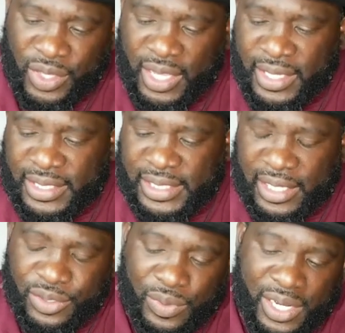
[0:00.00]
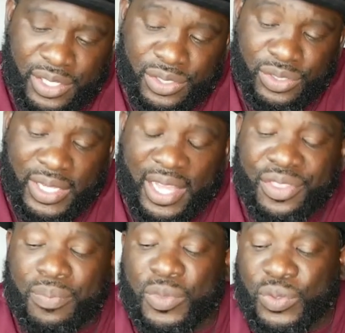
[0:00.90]
In this house right here, you have
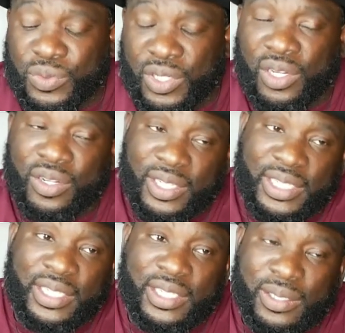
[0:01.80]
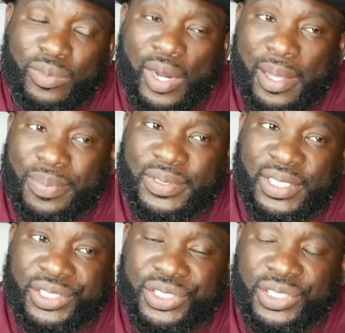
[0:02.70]
the Moon card in the upright
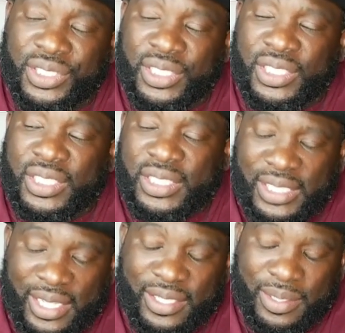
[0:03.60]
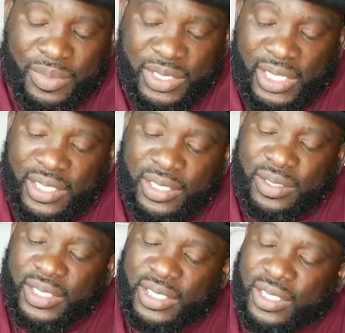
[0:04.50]
position. Now, let me tell you
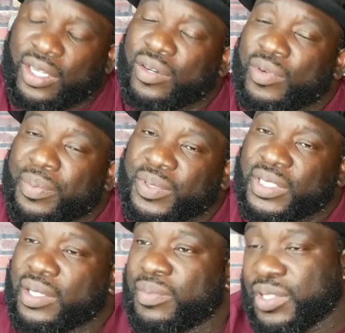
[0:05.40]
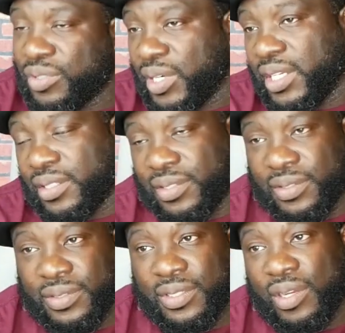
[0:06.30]
that this card represents betrayal,
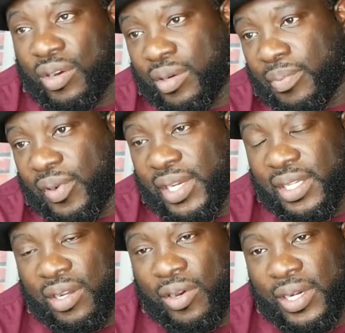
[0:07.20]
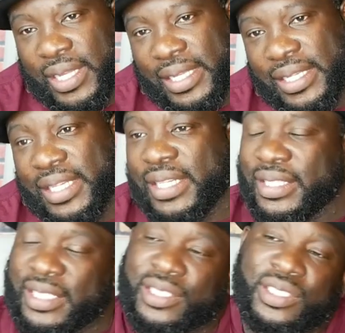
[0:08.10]
heartbreak, heartache.
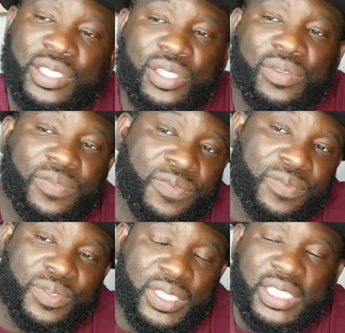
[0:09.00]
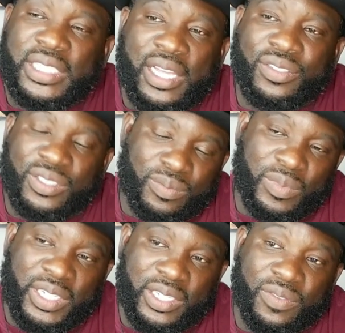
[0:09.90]
This is in your sixth house of
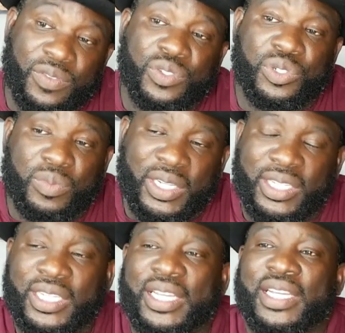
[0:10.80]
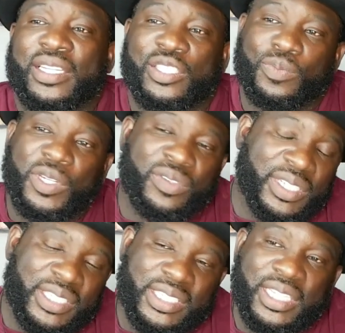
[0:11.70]
money, future money.
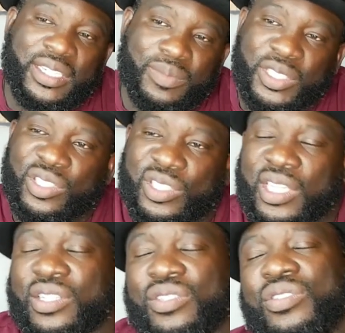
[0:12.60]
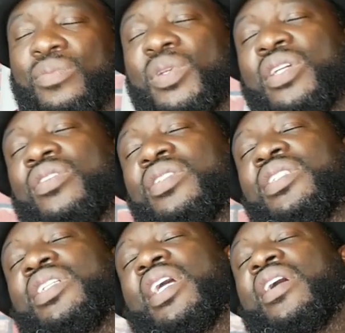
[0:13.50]
Spirit is telling me to tell you to be on the
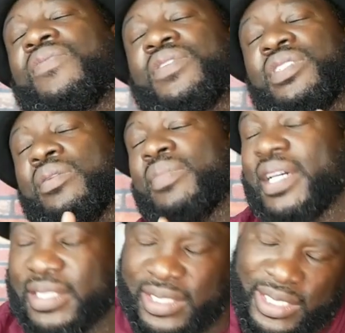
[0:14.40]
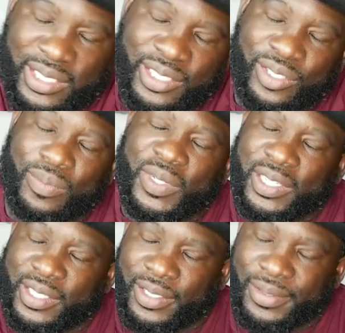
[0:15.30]
lookout for somebody stealing your
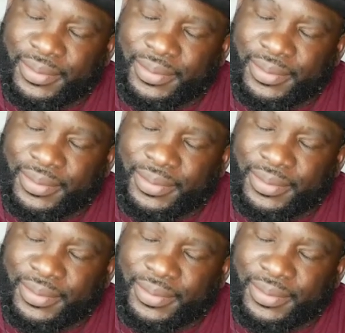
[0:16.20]
money.